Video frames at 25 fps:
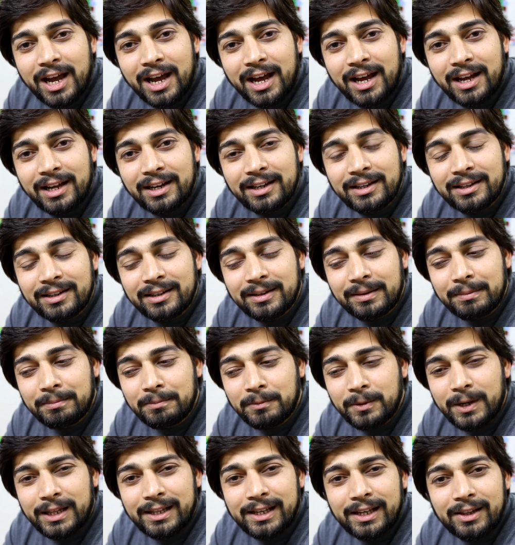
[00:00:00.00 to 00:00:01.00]
And uh,
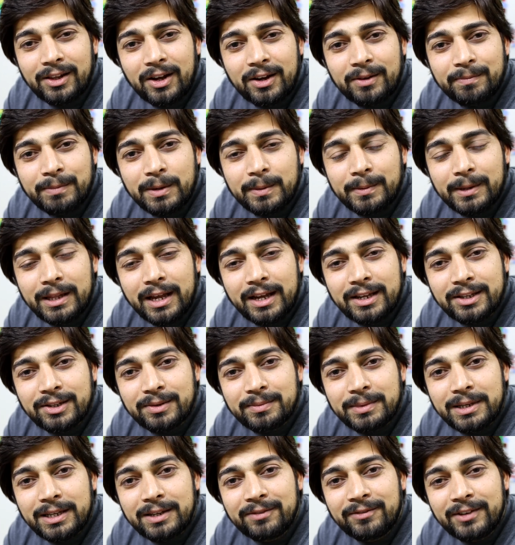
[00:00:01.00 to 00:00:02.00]
really, a lot of people
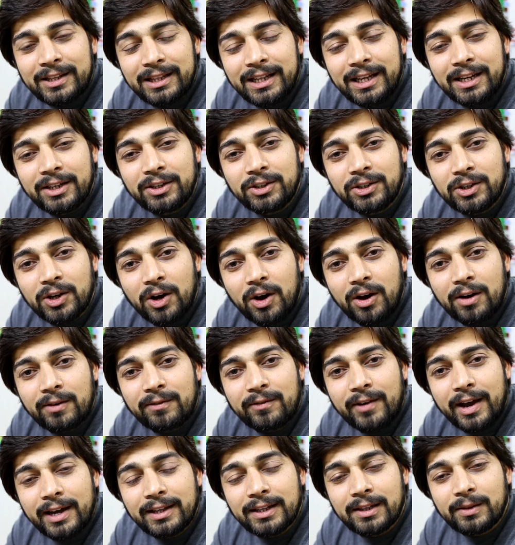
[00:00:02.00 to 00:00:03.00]
asked me, we need
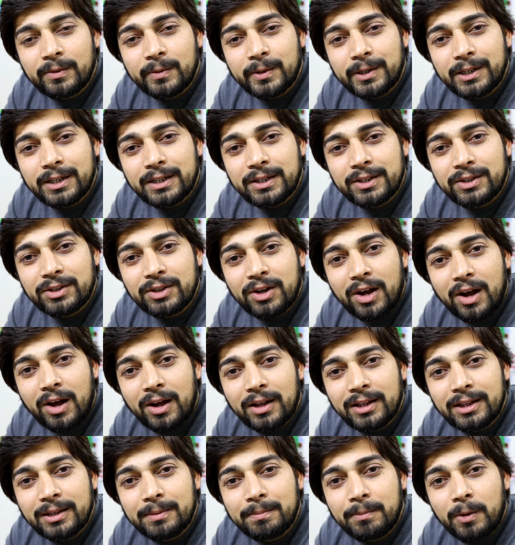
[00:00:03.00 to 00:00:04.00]
your final words
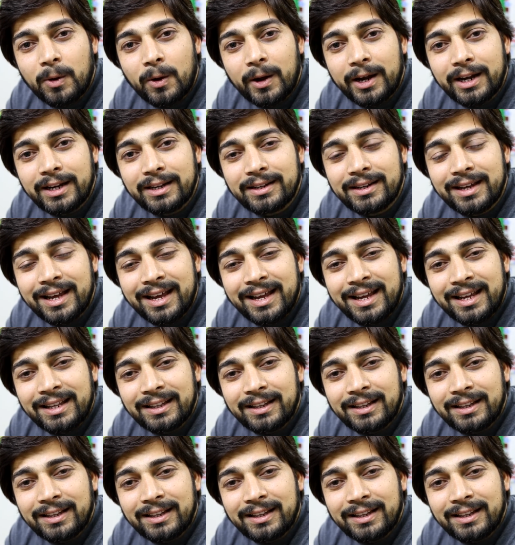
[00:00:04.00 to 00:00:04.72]
on the point